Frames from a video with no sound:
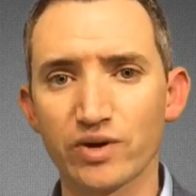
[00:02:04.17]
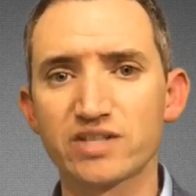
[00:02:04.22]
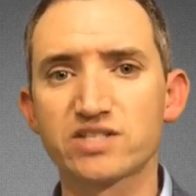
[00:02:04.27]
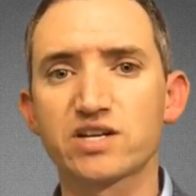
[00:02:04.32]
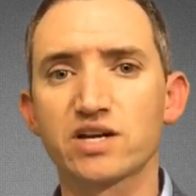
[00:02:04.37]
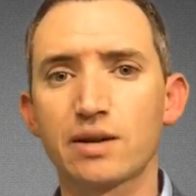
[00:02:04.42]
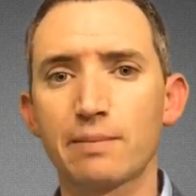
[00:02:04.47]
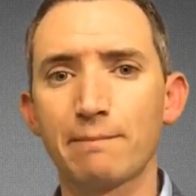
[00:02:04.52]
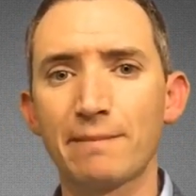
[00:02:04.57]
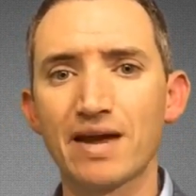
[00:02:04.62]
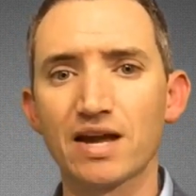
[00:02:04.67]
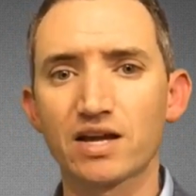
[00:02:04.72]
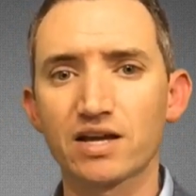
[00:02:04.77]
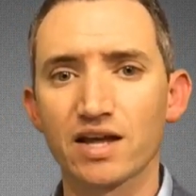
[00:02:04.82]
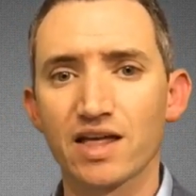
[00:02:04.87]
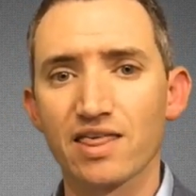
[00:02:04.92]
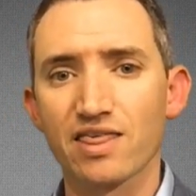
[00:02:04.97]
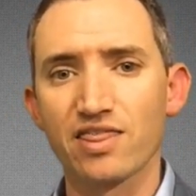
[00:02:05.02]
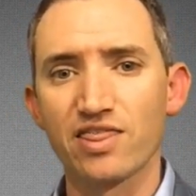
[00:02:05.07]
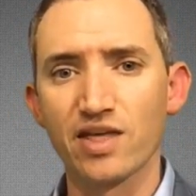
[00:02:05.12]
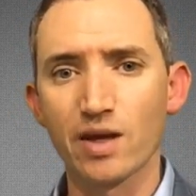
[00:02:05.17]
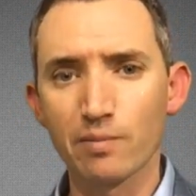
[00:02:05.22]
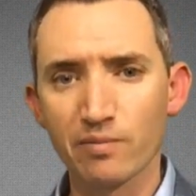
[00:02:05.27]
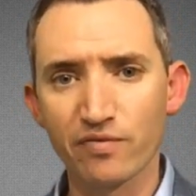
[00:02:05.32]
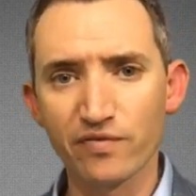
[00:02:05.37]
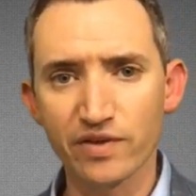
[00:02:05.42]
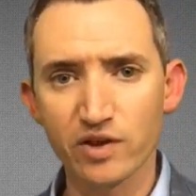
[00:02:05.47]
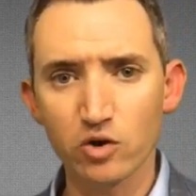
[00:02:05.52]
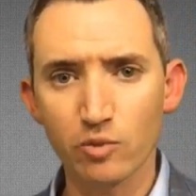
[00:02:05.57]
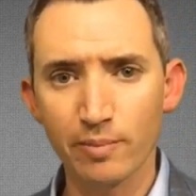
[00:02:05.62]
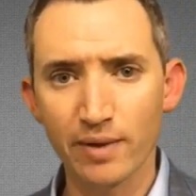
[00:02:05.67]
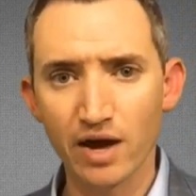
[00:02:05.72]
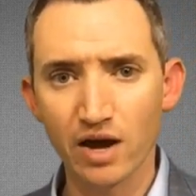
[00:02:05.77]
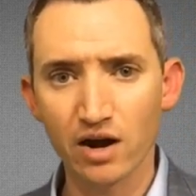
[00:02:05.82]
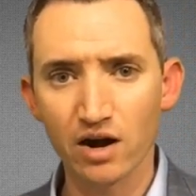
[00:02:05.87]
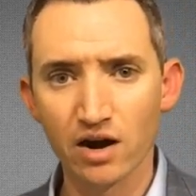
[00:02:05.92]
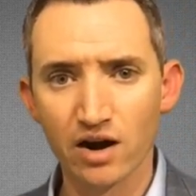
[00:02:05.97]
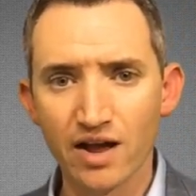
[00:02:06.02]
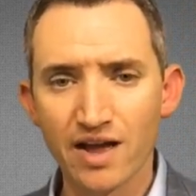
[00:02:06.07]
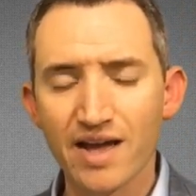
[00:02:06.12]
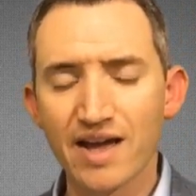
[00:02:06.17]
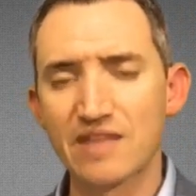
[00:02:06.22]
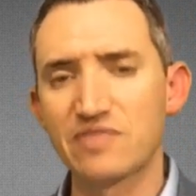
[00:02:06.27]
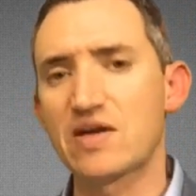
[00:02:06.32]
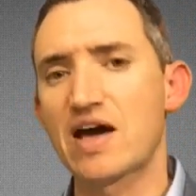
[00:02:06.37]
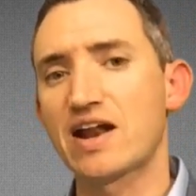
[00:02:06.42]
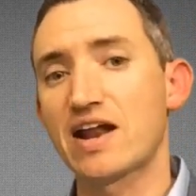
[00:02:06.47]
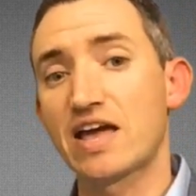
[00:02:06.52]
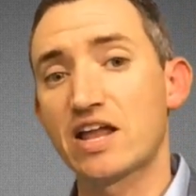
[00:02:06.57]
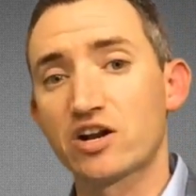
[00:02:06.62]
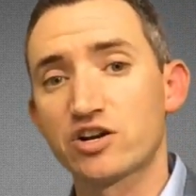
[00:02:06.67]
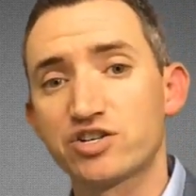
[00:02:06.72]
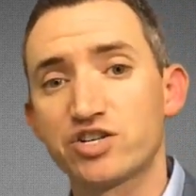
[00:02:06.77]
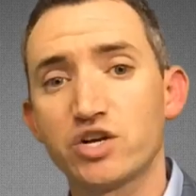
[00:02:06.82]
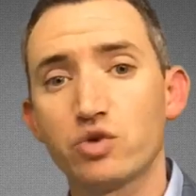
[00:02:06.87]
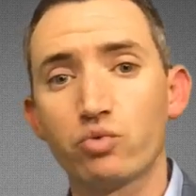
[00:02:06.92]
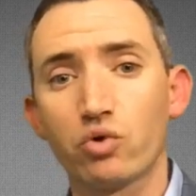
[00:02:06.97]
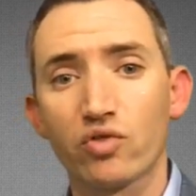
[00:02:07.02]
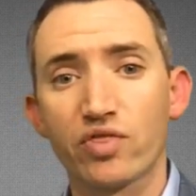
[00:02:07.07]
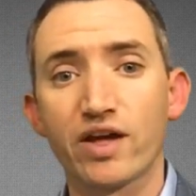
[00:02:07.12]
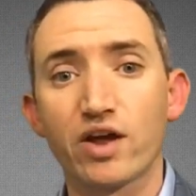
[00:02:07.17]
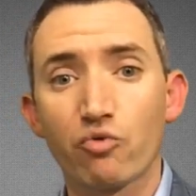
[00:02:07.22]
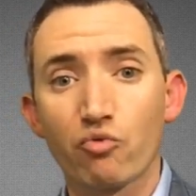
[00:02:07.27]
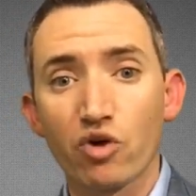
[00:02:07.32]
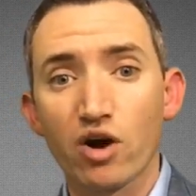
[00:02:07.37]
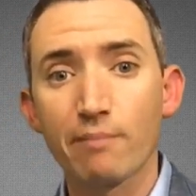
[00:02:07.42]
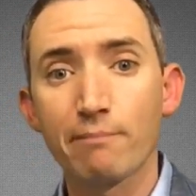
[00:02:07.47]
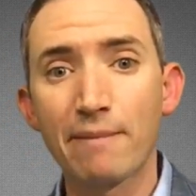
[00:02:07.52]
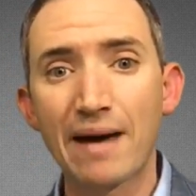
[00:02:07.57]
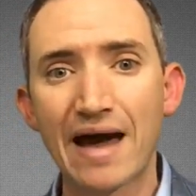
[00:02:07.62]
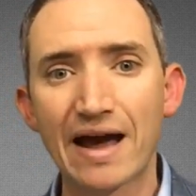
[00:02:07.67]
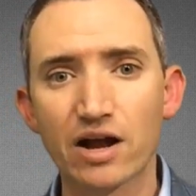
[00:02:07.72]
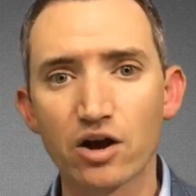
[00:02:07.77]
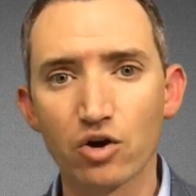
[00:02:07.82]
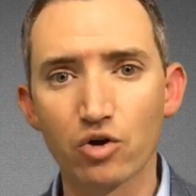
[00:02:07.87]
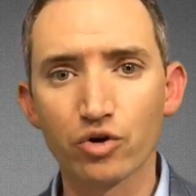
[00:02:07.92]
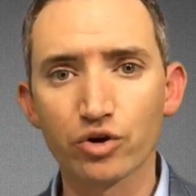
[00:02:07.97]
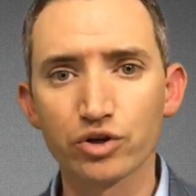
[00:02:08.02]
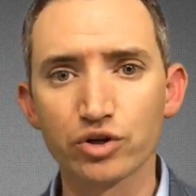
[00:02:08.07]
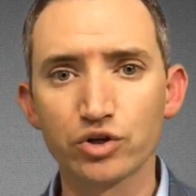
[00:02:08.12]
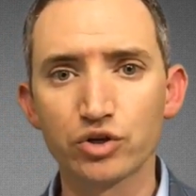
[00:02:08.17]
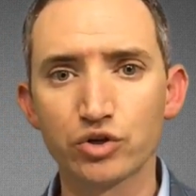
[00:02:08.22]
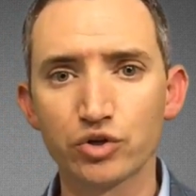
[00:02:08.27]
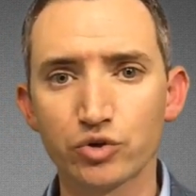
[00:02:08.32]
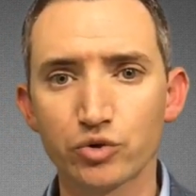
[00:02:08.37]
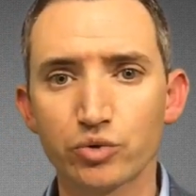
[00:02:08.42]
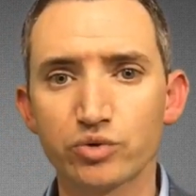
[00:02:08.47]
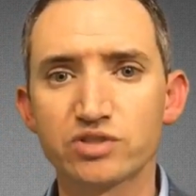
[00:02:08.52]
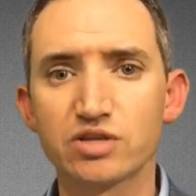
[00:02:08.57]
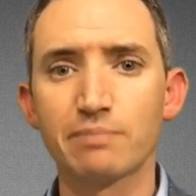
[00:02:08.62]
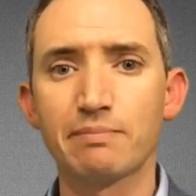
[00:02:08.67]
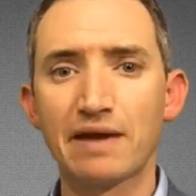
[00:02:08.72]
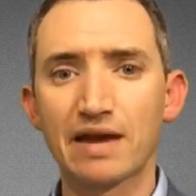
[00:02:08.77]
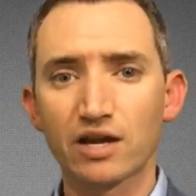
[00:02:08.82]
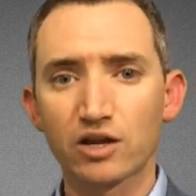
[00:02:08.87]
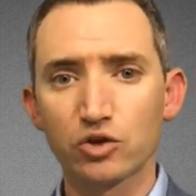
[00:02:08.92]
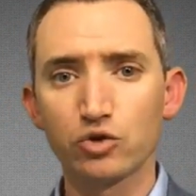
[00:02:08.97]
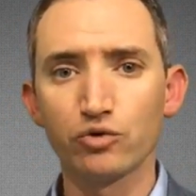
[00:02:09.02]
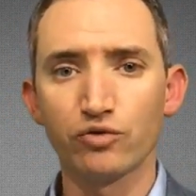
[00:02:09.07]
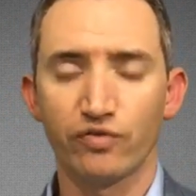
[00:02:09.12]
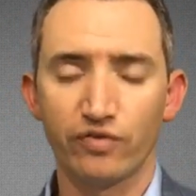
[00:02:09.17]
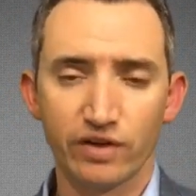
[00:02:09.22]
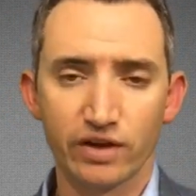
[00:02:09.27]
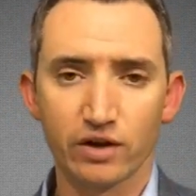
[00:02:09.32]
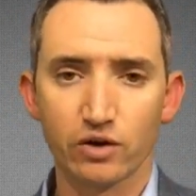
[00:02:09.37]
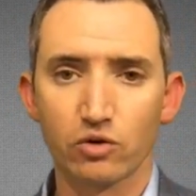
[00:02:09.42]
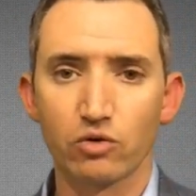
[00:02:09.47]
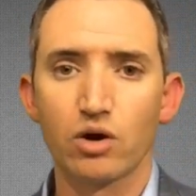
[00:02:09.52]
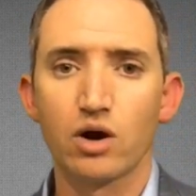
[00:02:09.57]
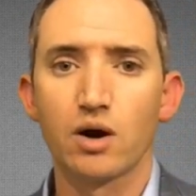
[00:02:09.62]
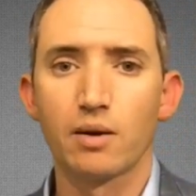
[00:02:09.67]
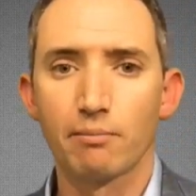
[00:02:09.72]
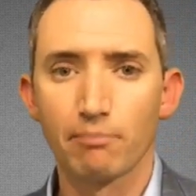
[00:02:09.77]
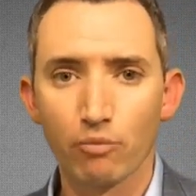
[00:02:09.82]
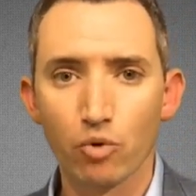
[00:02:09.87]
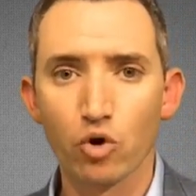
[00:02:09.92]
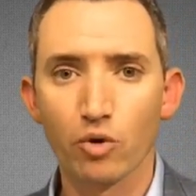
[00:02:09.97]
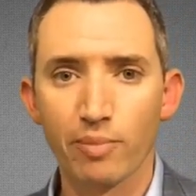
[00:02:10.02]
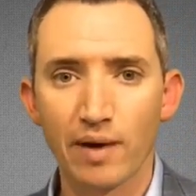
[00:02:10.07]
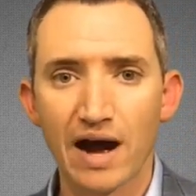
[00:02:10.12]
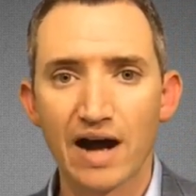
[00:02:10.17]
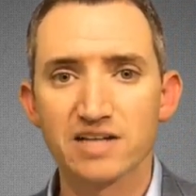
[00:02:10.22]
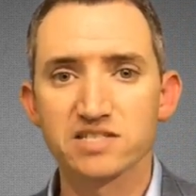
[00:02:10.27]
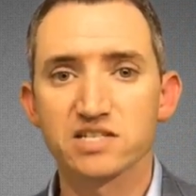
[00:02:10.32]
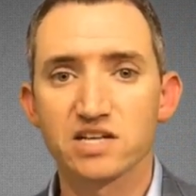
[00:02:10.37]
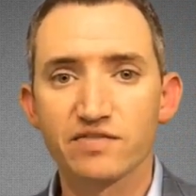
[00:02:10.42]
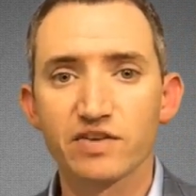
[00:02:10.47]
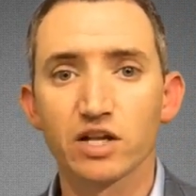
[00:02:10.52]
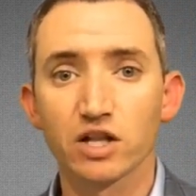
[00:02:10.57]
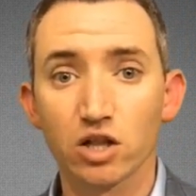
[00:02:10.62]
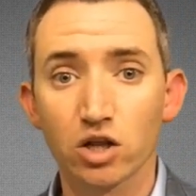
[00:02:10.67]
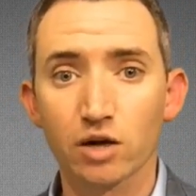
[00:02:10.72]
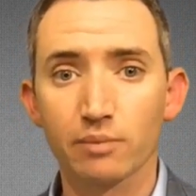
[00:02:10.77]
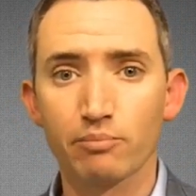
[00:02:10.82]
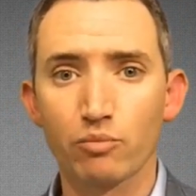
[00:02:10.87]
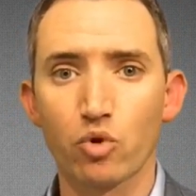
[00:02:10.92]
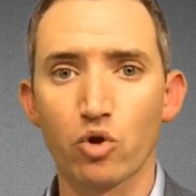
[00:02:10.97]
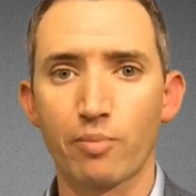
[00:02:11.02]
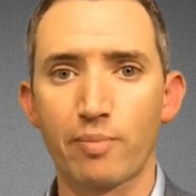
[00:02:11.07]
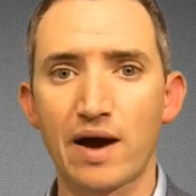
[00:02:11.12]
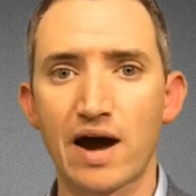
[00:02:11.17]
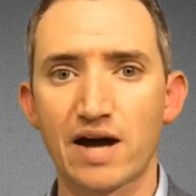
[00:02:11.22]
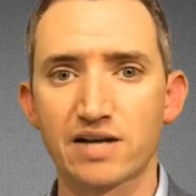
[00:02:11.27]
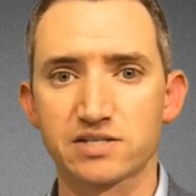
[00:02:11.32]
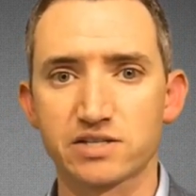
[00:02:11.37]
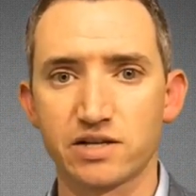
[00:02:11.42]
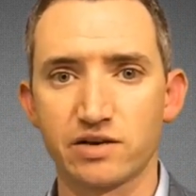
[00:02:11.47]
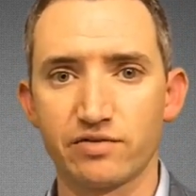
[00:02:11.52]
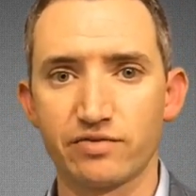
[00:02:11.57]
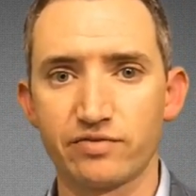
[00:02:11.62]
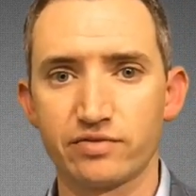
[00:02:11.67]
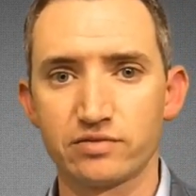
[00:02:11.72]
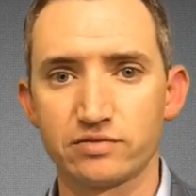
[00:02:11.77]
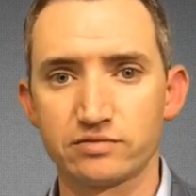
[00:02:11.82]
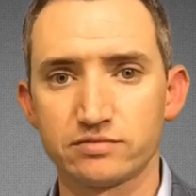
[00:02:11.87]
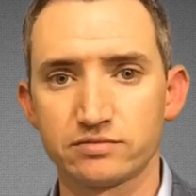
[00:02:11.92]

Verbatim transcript: It's going to make them feel better, and that energy will then rub back on you to make you feel more positive and look more positive.